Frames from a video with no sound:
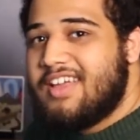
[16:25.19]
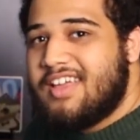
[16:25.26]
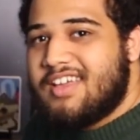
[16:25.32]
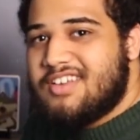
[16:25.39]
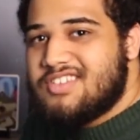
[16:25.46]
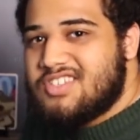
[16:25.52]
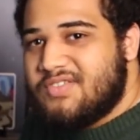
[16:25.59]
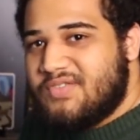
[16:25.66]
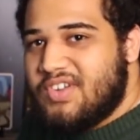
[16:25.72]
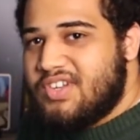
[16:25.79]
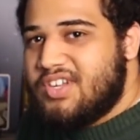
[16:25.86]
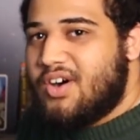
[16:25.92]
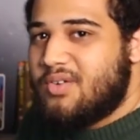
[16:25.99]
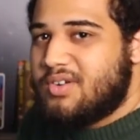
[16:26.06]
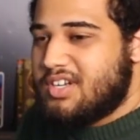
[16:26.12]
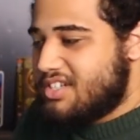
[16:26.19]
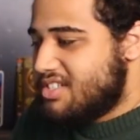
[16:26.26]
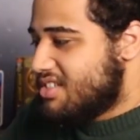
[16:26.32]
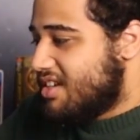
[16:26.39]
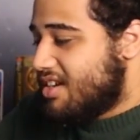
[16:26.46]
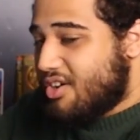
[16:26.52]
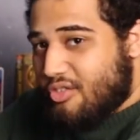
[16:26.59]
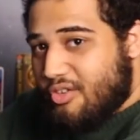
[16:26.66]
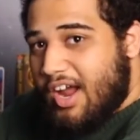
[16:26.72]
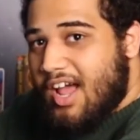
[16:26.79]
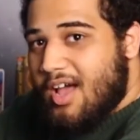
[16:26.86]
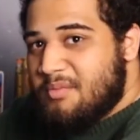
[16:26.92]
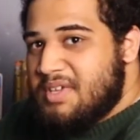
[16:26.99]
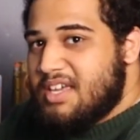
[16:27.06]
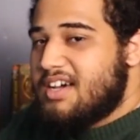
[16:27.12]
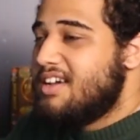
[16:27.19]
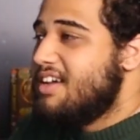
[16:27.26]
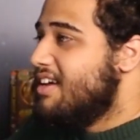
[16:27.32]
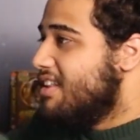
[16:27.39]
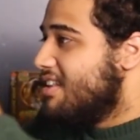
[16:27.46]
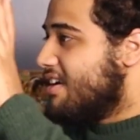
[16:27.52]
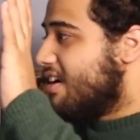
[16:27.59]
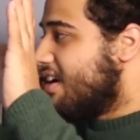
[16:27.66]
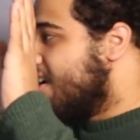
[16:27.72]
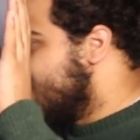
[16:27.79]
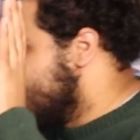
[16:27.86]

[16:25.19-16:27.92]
Because if you don't, they're just going to grab you, they're going